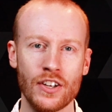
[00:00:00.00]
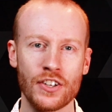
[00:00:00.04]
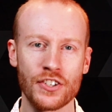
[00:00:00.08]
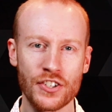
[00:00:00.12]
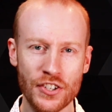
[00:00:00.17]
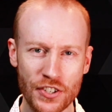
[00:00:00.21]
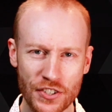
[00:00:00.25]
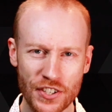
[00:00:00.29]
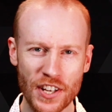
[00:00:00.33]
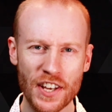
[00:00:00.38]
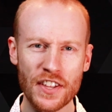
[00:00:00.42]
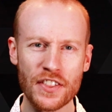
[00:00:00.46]

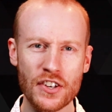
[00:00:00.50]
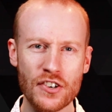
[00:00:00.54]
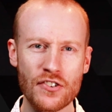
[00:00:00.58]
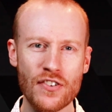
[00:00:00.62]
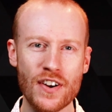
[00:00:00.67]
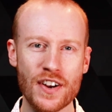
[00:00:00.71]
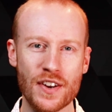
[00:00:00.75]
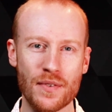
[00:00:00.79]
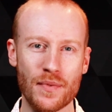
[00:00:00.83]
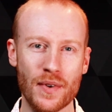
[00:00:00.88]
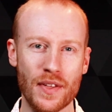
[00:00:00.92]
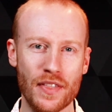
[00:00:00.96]
Do you take the
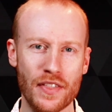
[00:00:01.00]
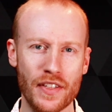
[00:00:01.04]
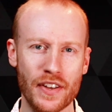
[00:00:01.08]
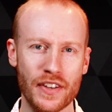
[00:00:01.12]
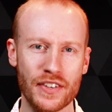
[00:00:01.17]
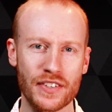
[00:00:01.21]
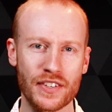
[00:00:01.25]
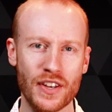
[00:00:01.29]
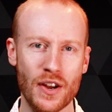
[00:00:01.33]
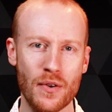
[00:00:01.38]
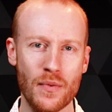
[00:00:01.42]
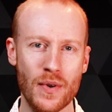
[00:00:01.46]
credit when
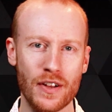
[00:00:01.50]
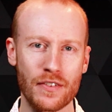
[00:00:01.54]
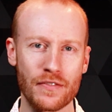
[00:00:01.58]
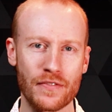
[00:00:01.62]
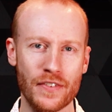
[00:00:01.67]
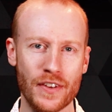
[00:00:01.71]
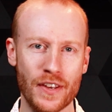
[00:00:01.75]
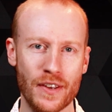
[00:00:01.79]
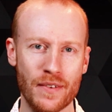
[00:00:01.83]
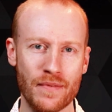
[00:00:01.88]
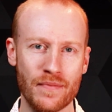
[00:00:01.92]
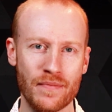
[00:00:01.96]
things go well
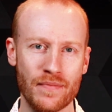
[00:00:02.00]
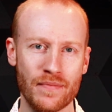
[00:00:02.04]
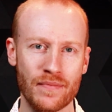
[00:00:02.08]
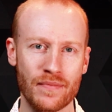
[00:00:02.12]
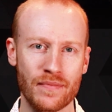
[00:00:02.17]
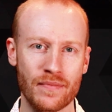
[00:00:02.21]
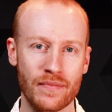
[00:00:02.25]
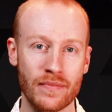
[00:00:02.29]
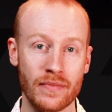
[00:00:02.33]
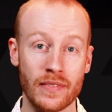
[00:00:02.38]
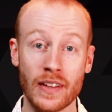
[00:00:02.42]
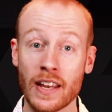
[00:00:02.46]
for you?
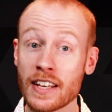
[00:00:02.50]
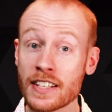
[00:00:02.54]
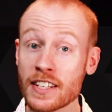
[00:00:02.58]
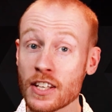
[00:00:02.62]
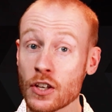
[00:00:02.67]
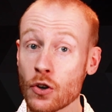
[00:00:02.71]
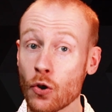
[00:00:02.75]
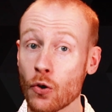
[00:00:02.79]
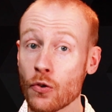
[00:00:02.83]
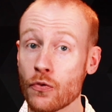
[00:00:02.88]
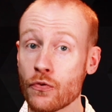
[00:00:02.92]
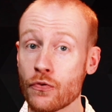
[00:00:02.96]
Is it
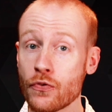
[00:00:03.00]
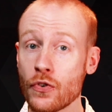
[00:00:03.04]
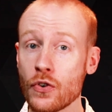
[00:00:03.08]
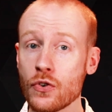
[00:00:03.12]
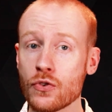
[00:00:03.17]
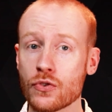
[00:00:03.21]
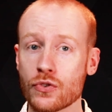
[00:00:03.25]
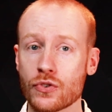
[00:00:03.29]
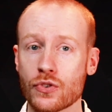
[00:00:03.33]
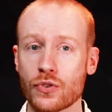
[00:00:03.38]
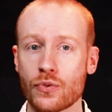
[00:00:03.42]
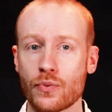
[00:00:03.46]
your
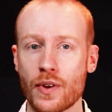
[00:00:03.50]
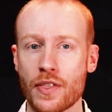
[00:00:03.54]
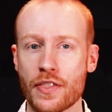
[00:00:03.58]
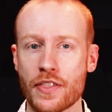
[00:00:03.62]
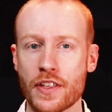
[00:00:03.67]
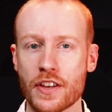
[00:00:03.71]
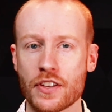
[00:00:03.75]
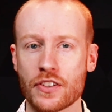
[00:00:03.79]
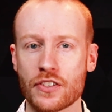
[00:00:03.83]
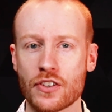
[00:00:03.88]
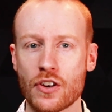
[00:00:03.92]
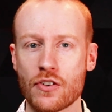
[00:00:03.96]
fault when
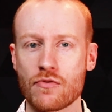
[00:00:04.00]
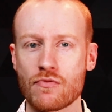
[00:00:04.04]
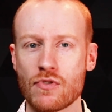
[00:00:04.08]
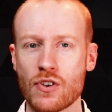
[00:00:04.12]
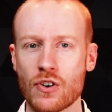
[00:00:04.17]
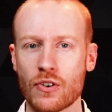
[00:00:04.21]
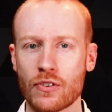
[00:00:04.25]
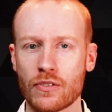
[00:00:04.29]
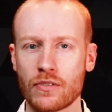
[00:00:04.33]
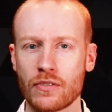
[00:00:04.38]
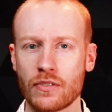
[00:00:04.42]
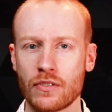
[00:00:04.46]
things go
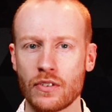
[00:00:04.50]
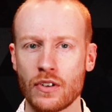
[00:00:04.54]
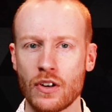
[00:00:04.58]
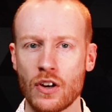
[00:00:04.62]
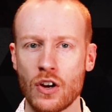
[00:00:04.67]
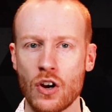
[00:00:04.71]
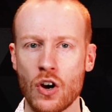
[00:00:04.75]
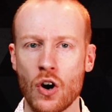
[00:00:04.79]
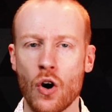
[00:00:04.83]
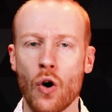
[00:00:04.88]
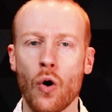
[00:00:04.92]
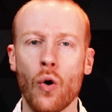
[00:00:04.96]
wrong?
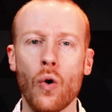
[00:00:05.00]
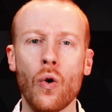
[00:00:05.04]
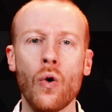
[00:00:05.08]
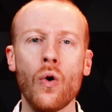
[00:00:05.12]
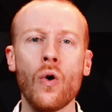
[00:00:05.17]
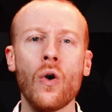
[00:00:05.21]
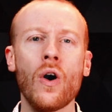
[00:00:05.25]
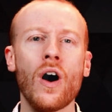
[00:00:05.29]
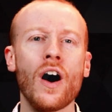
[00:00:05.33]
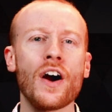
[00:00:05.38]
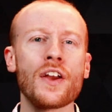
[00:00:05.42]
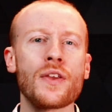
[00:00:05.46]

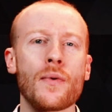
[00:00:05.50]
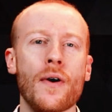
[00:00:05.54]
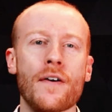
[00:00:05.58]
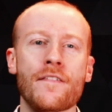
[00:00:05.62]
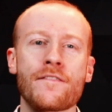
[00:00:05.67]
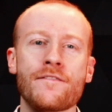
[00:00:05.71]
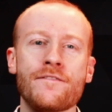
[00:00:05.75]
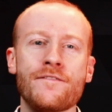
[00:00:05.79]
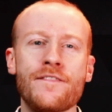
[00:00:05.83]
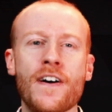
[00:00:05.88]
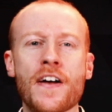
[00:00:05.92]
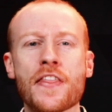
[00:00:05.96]
Or are you a
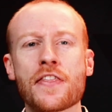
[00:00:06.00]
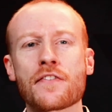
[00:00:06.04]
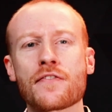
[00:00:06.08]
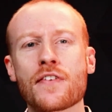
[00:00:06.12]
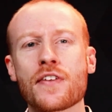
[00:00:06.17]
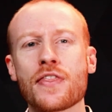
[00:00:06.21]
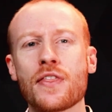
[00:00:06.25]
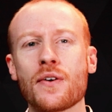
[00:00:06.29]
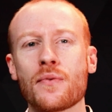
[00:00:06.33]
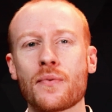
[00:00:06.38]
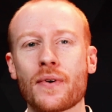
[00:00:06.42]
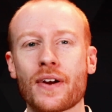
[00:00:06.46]
feather
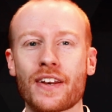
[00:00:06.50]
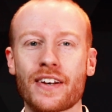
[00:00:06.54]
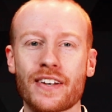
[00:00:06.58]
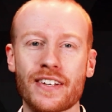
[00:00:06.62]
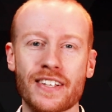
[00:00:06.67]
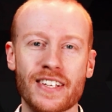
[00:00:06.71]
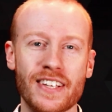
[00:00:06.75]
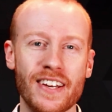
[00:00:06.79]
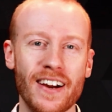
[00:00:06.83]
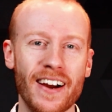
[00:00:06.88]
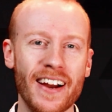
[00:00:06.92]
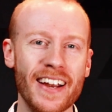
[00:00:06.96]
in the
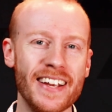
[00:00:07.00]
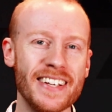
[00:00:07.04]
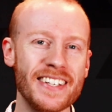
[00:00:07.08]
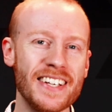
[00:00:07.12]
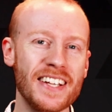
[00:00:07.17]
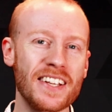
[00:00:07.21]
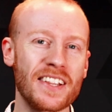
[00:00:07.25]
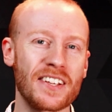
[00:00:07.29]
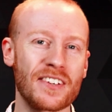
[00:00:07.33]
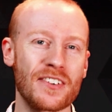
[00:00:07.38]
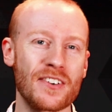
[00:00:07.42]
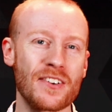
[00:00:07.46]
wind,
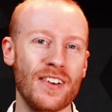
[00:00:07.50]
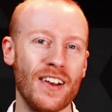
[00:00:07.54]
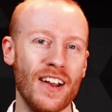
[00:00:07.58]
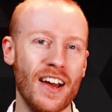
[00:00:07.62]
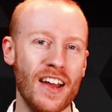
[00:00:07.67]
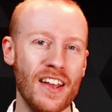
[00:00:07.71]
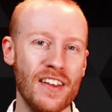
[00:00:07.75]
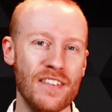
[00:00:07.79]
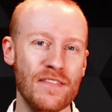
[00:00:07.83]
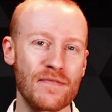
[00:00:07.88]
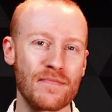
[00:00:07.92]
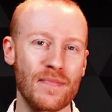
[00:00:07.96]
guided through
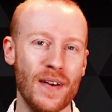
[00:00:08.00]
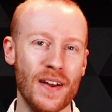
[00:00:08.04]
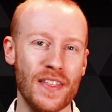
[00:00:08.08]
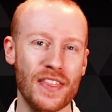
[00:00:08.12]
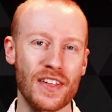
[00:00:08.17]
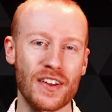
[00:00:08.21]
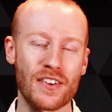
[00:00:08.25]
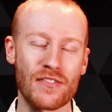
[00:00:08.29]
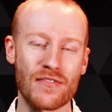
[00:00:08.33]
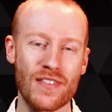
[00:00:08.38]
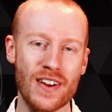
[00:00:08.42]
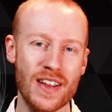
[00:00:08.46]
life by
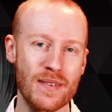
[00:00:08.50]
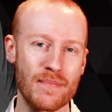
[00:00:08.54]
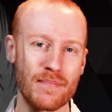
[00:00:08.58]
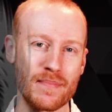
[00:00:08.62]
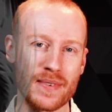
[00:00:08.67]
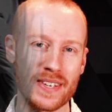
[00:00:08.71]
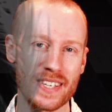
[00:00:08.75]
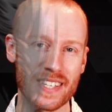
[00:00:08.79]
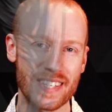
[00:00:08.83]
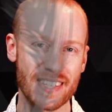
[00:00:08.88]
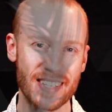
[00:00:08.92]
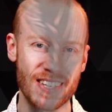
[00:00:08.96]
the great
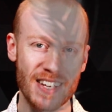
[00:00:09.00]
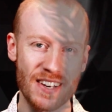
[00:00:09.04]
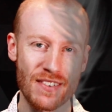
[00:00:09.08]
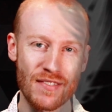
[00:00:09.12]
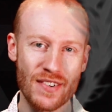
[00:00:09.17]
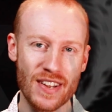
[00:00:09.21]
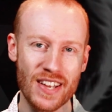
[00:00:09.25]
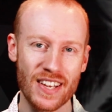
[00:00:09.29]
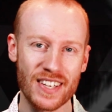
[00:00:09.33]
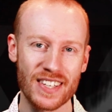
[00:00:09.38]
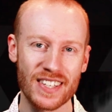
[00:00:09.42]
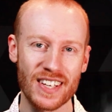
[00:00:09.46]

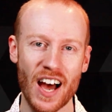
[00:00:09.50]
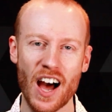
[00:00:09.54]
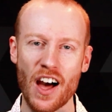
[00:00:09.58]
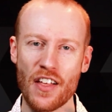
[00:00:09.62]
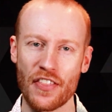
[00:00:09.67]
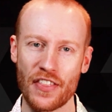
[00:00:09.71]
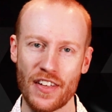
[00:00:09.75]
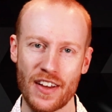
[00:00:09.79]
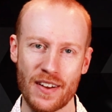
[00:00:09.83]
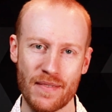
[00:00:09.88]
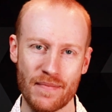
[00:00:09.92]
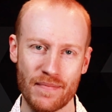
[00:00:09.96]
mysterious
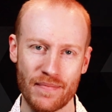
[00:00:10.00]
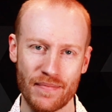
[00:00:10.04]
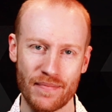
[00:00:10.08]
other?